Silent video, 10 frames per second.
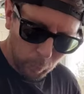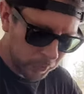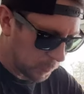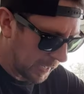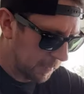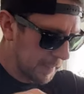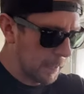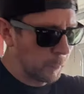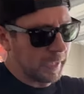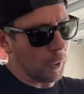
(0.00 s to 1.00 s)
Once we have
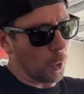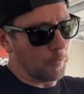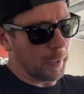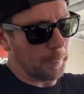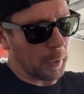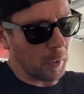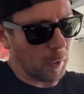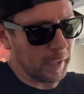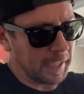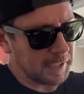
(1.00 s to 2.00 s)
that, we can open up
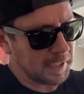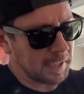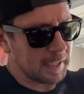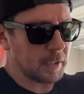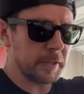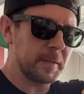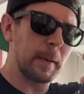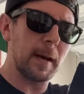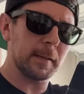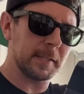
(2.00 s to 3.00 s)
our accessories
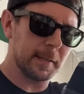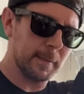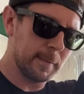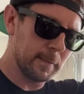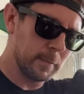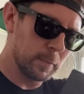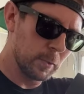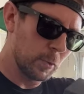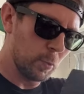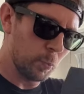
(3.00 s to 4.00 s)
box,
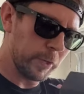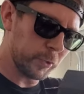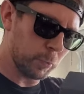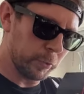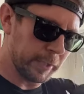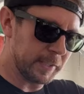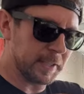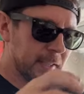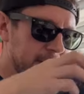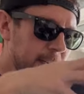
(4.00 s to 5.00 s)
which will
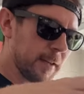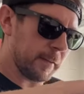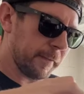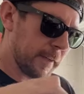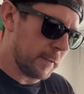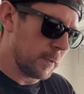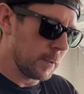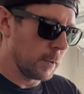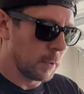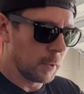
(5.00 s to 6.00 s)
consist of
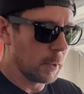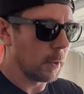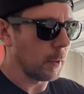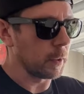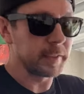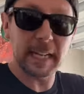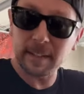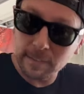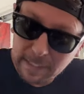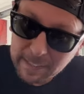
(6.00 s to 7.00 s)
our
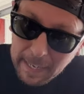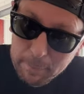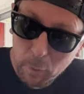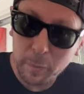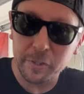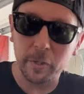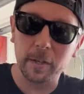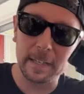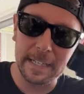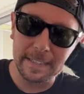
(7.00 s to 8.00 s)
data link cable, which you're
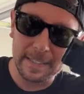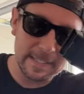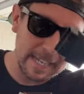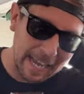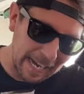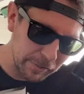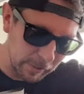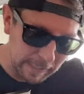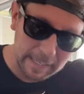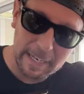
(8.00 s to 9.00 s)
going to need this to
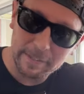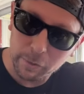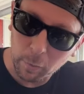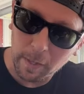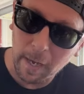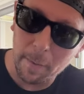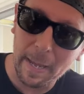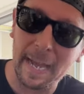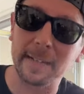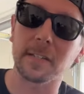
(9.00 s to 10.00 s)
actually connect your Cobb
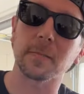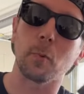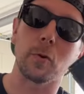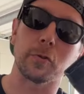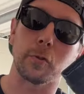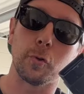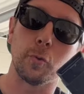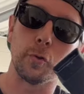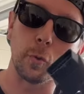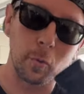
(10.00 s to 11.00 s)
AccessPort
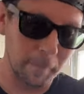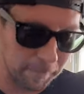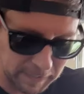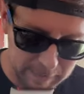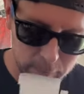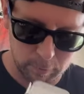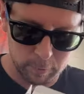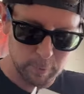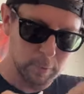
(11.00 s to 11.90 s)
to your vehicle.